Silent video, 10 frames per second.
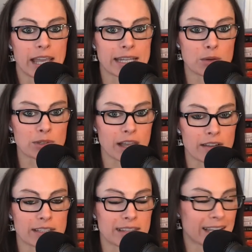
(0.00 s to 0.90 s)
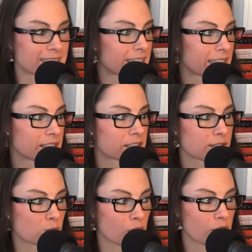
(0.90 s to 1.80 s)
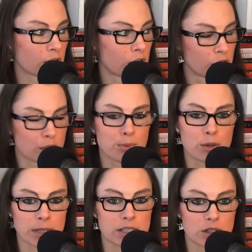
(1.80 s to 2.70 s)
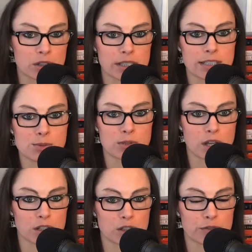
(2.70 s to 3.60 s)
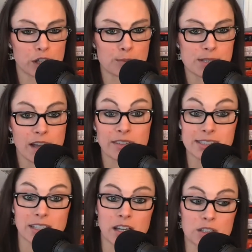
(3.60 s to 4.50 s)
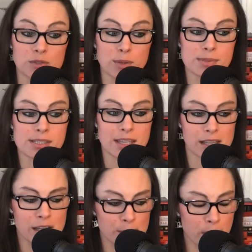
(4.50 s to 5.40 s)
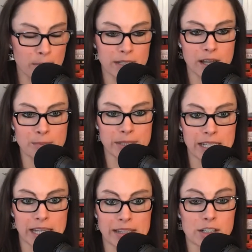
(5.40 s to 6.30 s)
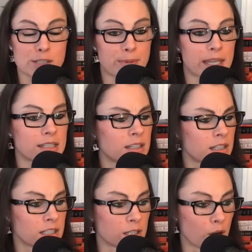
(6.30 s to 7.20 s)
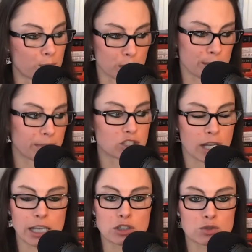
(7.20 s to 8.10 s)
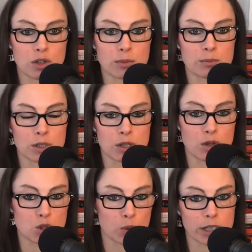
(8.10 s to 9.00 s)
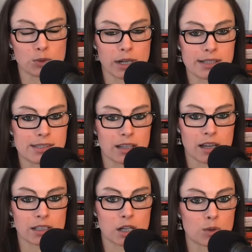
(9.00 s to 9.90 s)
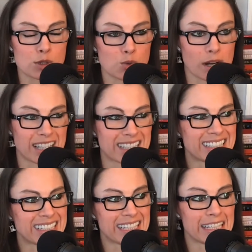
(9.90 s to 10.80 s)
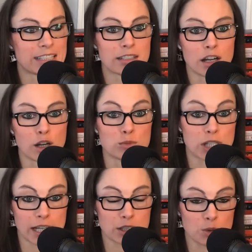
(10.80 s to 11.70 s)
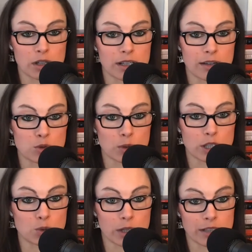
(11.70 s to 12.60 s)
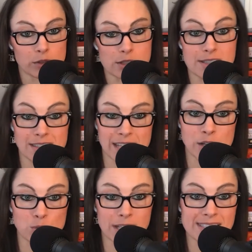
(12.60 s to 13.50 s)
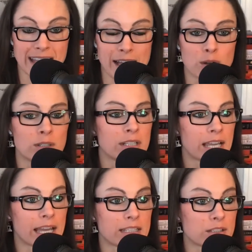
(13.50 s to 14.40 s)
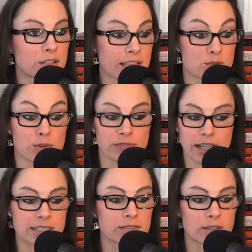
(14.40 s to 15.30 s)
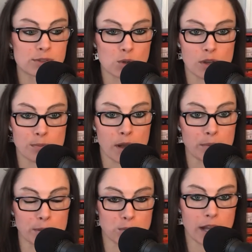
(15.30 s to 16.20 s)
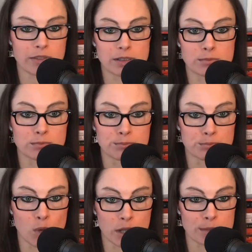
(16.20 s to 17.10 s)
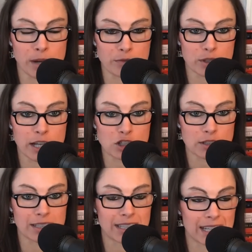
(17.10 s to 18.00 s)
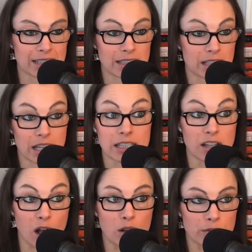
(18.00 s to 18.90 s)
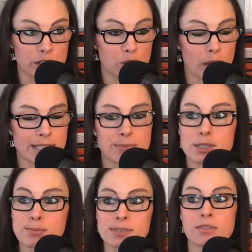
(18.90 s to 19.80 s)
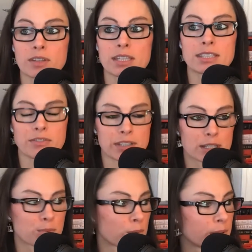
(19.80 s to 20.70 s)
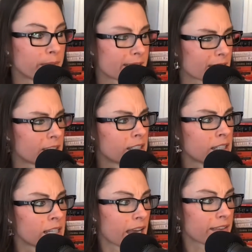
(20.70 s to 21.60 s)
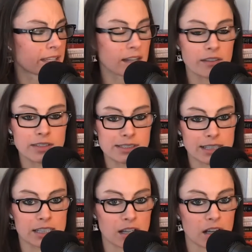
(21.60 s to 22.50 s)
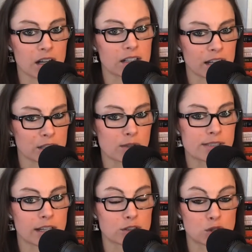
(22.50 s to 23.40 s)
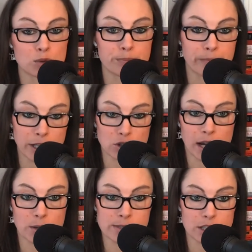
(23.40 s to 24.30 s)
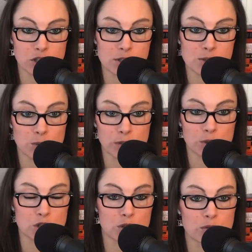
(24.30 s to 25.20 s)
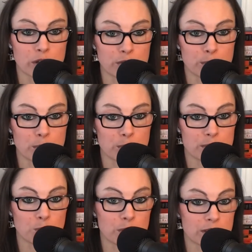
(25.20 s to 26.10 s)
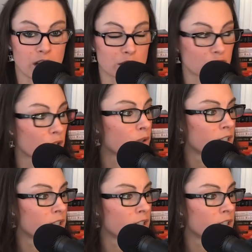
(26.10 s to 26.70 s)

And I would like to get into sort of the Permian nerdiness with ConocoPhillips. Obviously, ConocoPhillips is a public company, and there's been a pretty big change from the 20 rigs that Conoco was running in January of 2020 versus the 10 rigs now. And that's reflective of sort of the public-private market bifurcation in all of the U.S., but specifically definitely in the Permian Basin. And then obviously Conoco has done 2 major acquisitions, one of which you're very familiar with Concho.